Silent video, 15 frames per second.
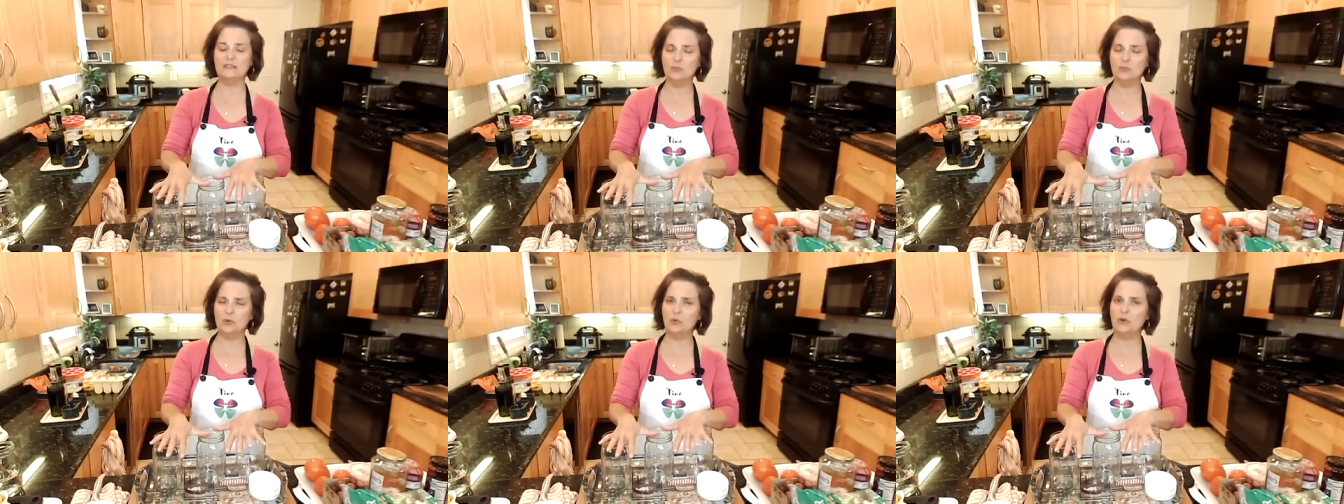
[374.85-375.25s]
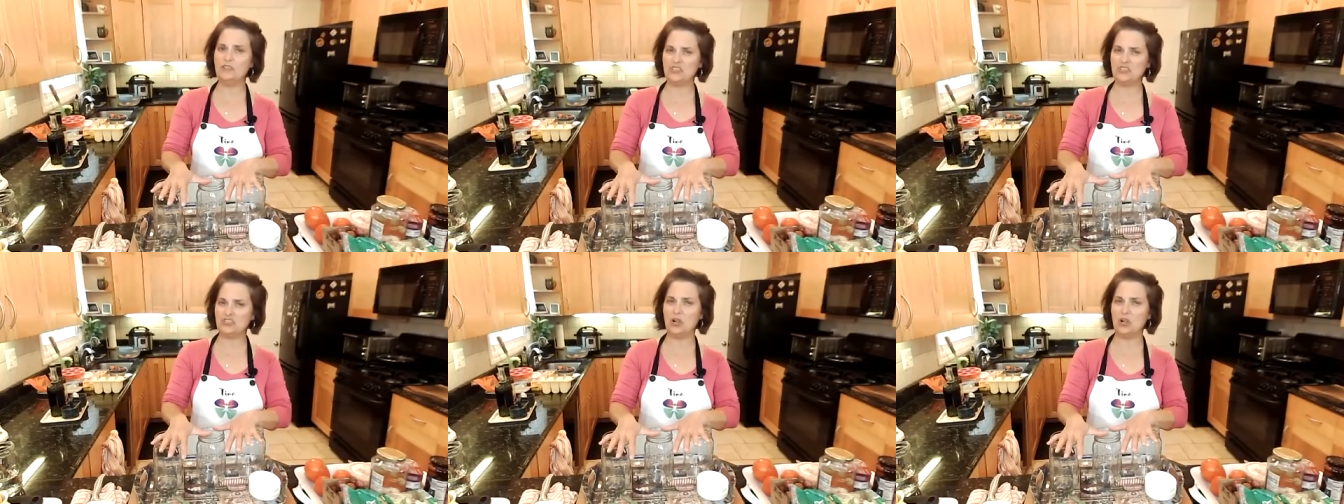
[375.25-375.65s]
we want
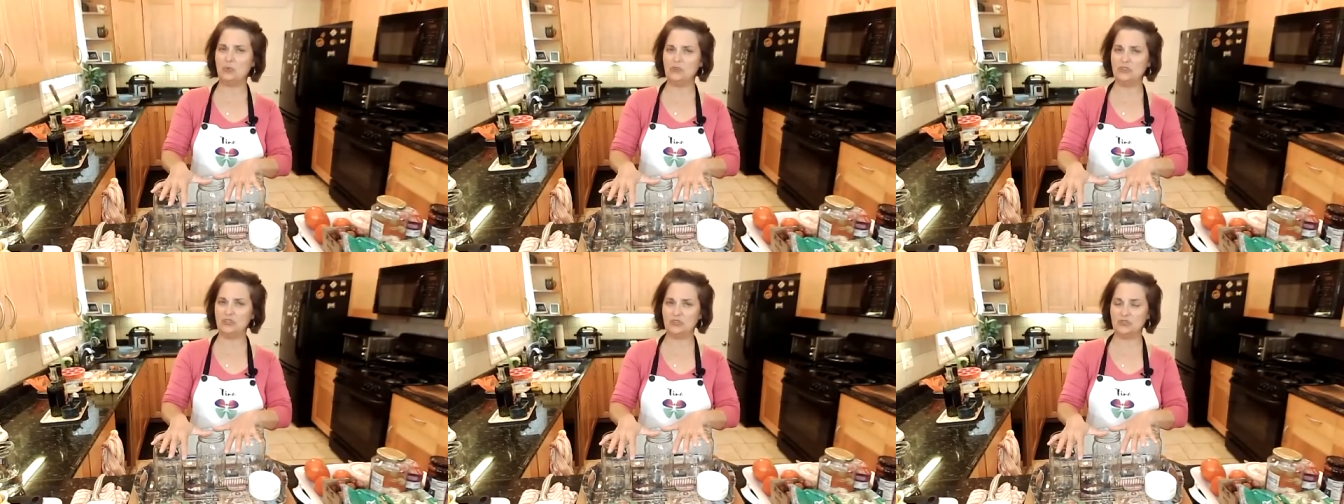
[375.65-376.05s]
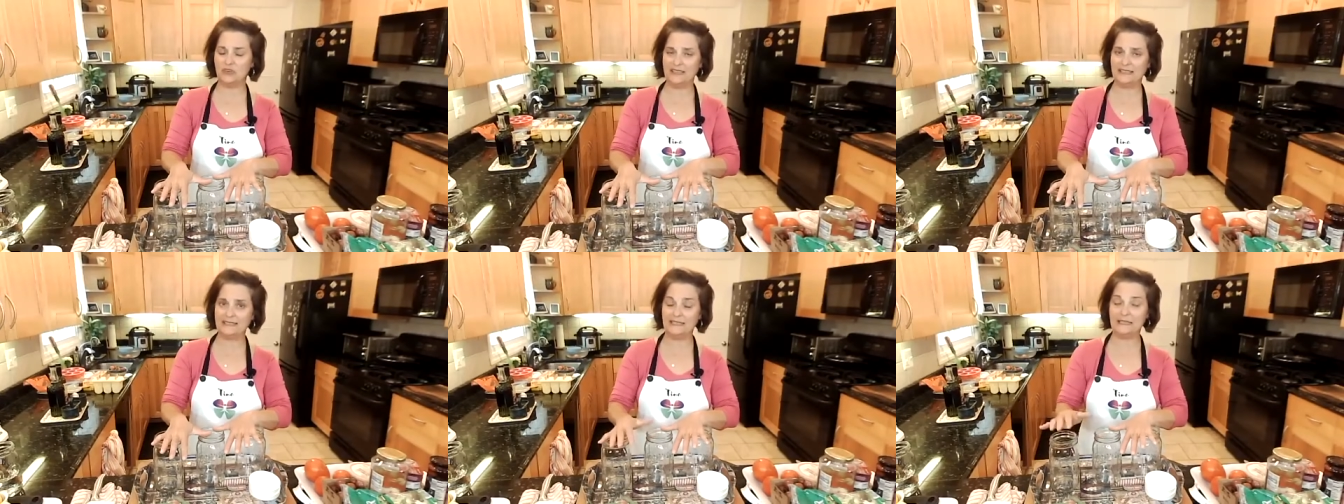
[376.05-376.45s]
to start with the
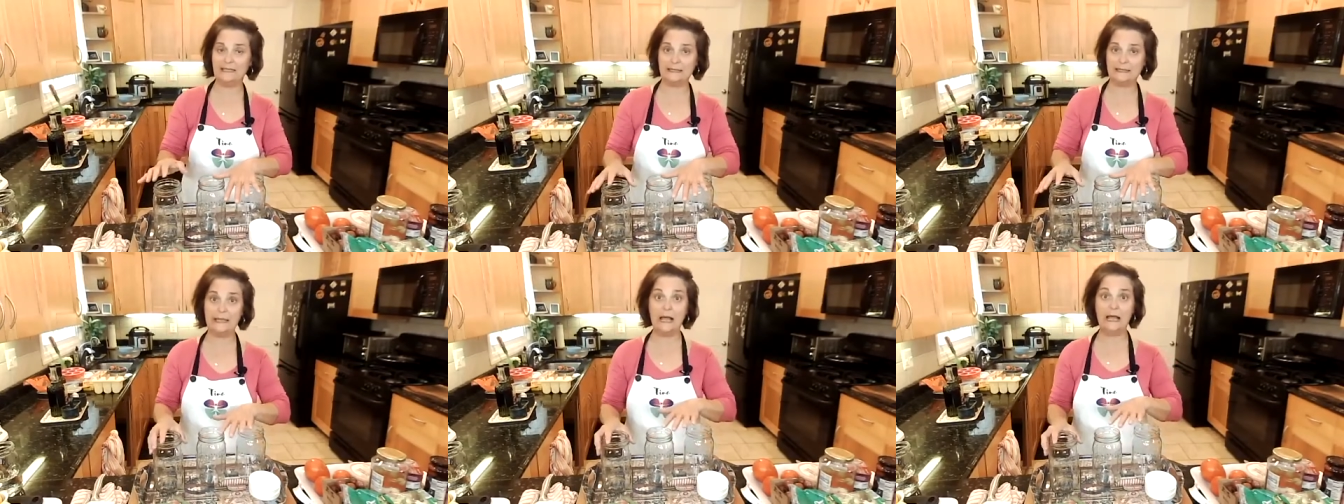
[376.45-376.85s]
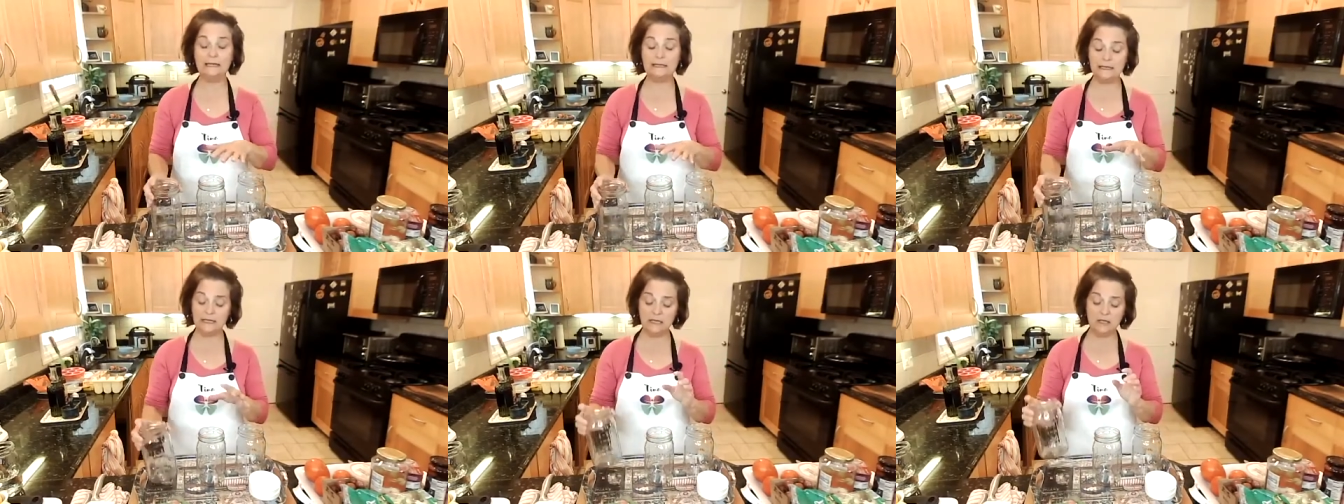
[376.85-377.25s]
dressing because the
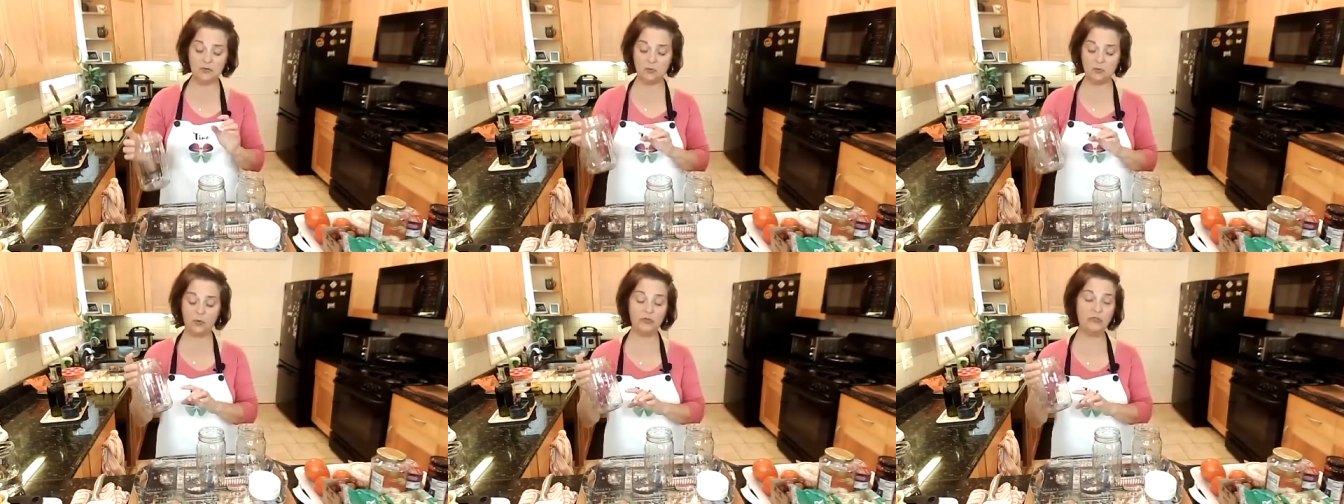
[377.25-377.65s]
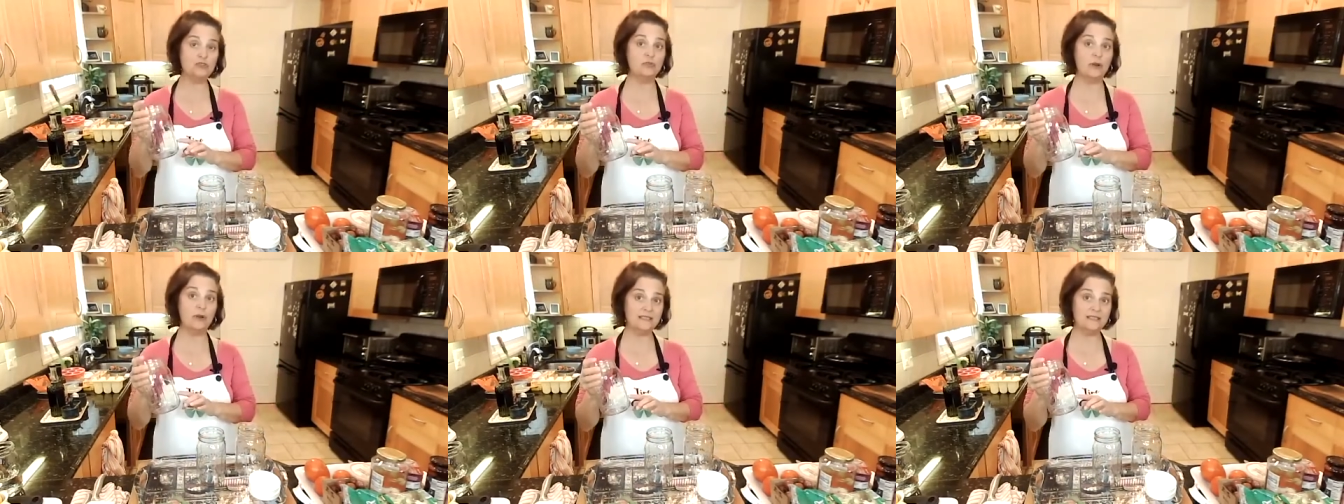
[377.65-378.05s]
idea of the
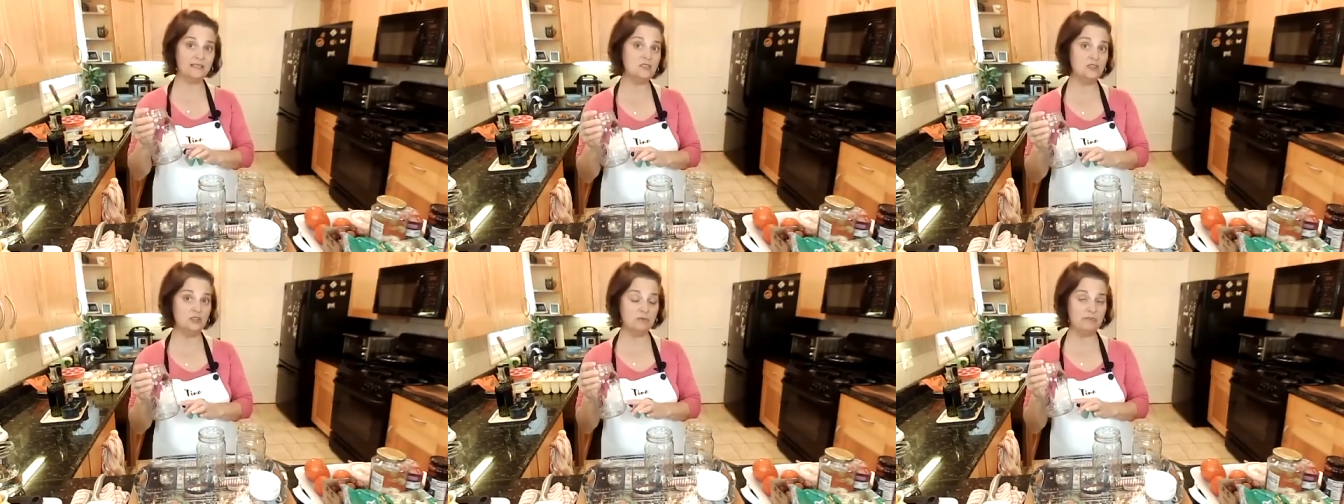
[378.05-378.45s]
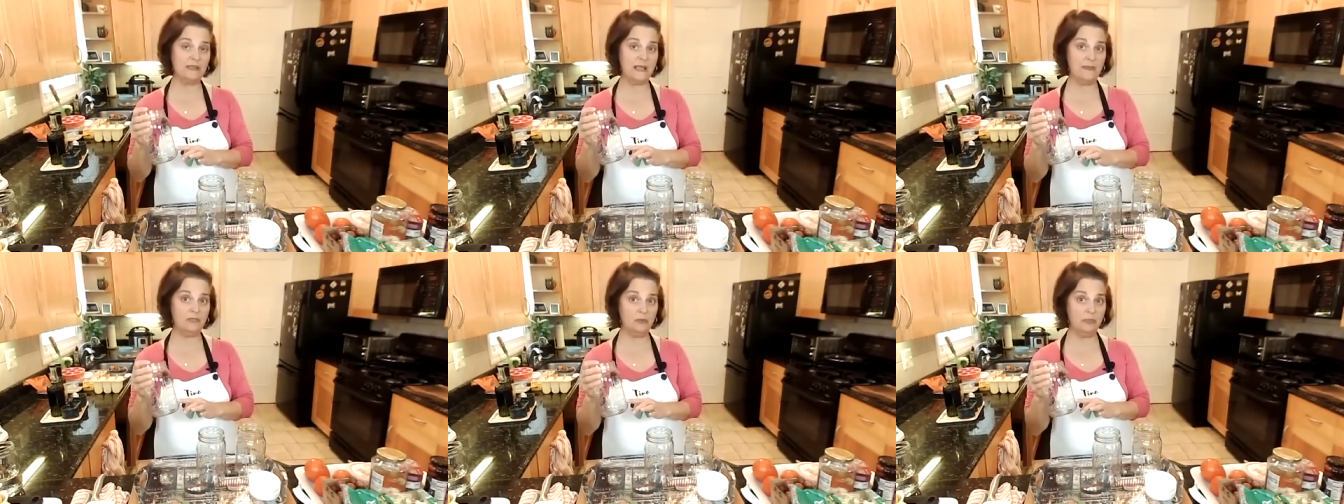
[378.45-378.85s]
dressing is going to be
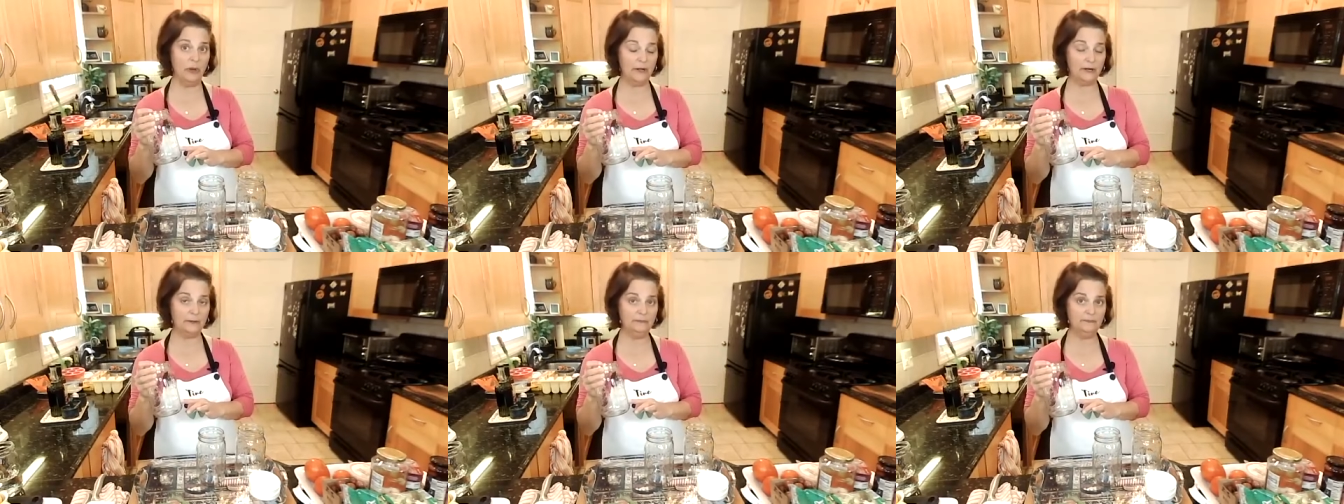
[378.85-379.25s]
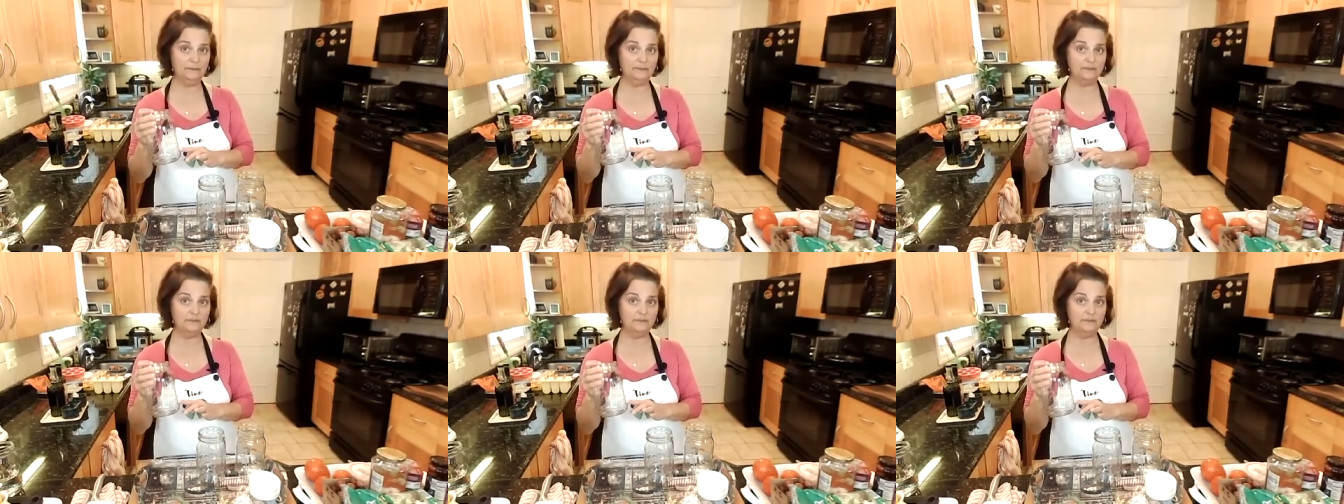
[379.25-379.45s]
at the bottom.